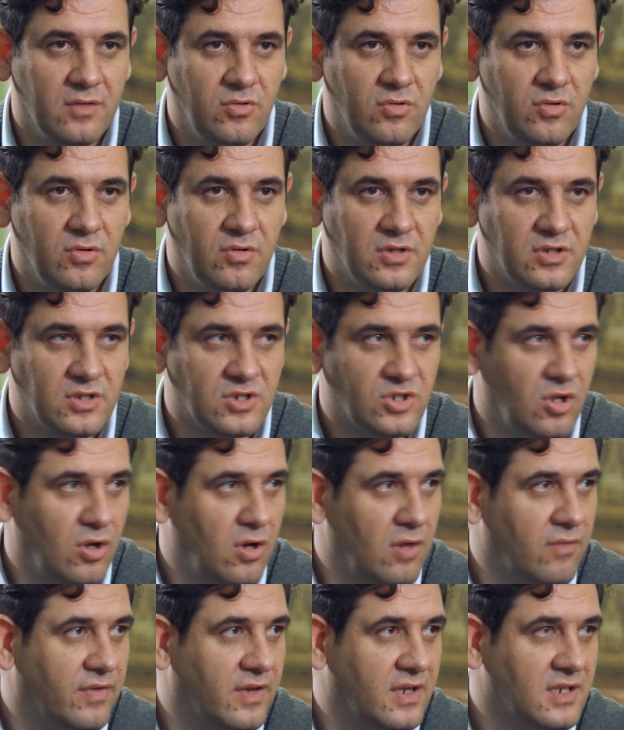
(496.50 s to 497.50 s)
to
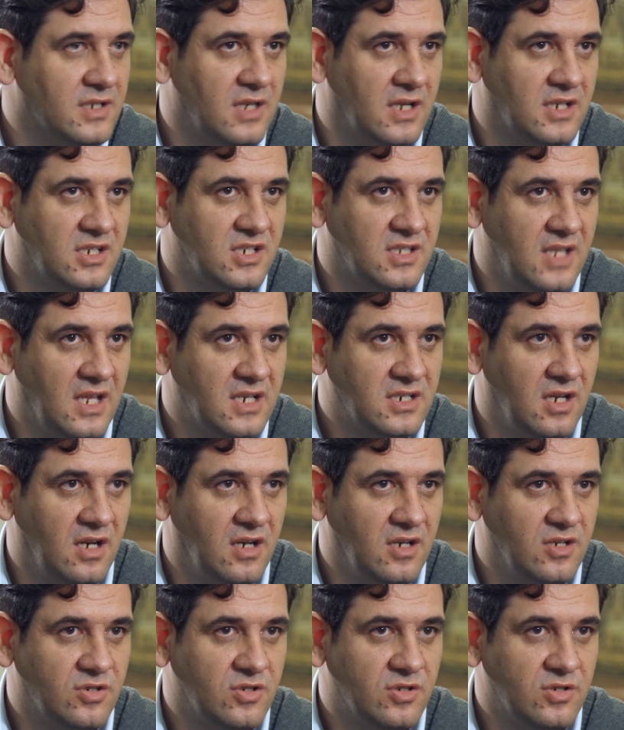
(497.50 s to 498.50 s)
solve his existential
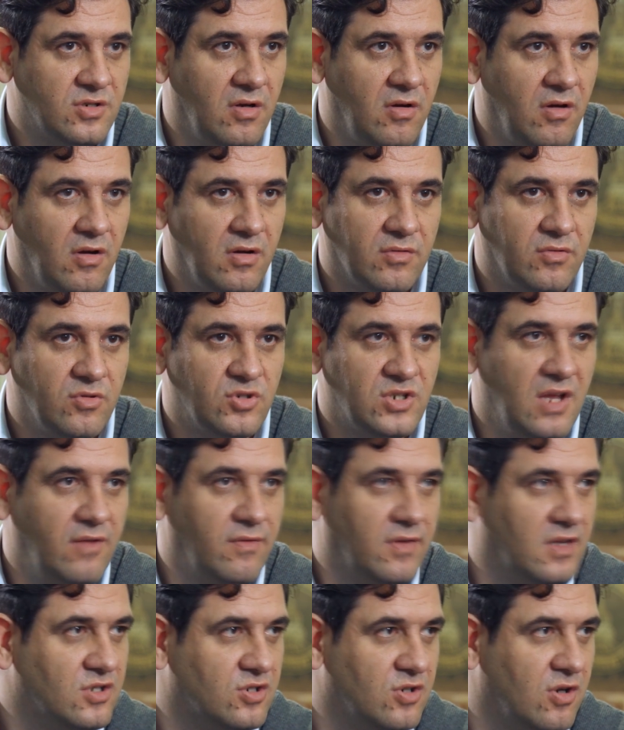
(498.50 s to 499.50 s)
issues, or to save
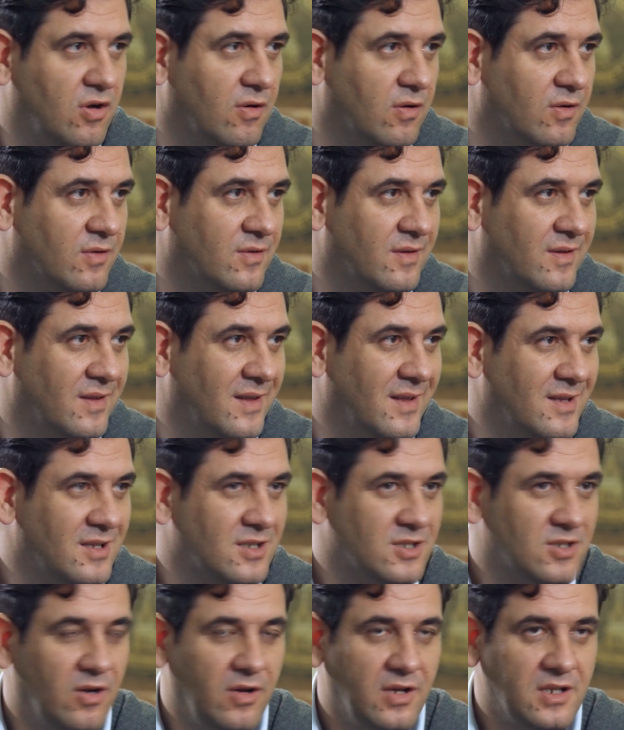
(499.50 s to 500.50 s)
his soul.
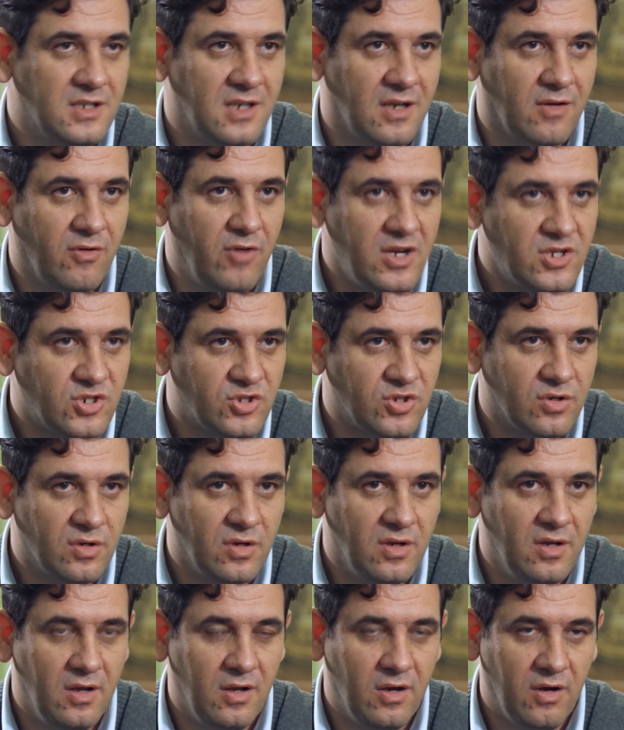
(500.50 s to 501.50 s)
So it's a question
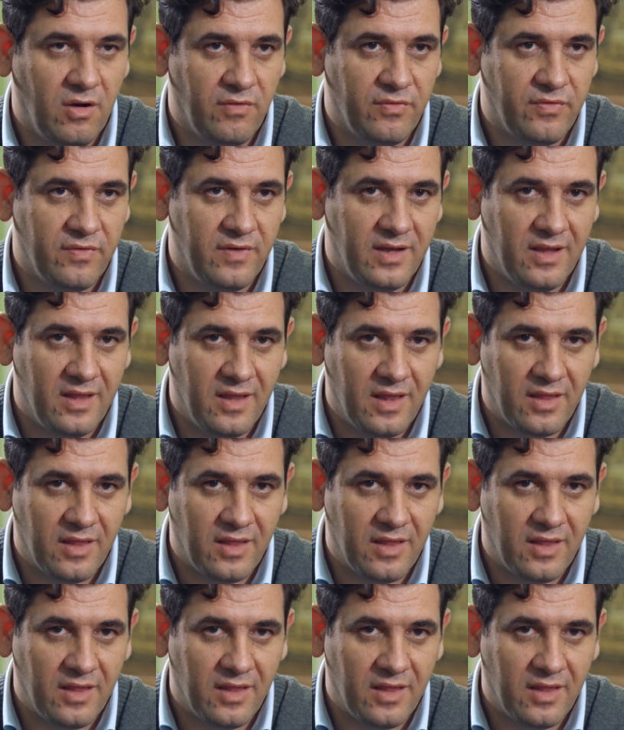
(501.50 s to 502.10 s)
of uh,